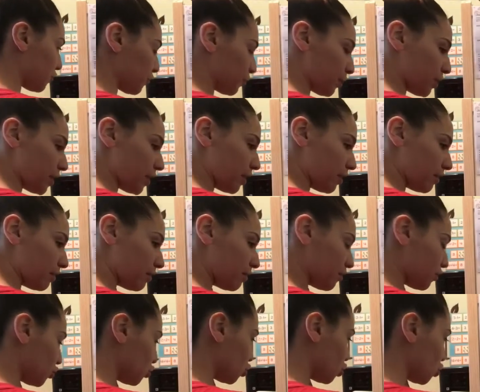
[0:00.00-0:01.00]
3,
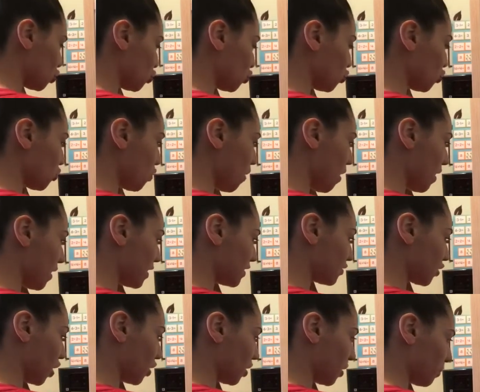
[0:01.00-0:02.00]
2,
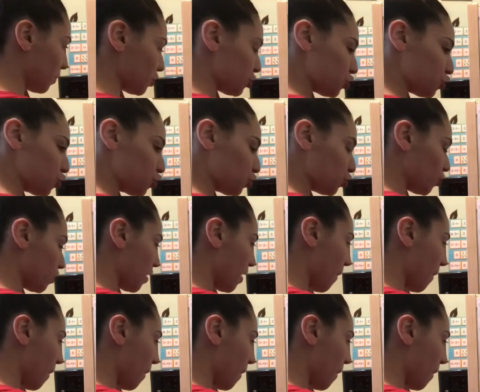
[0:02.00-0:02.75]
he's on number 2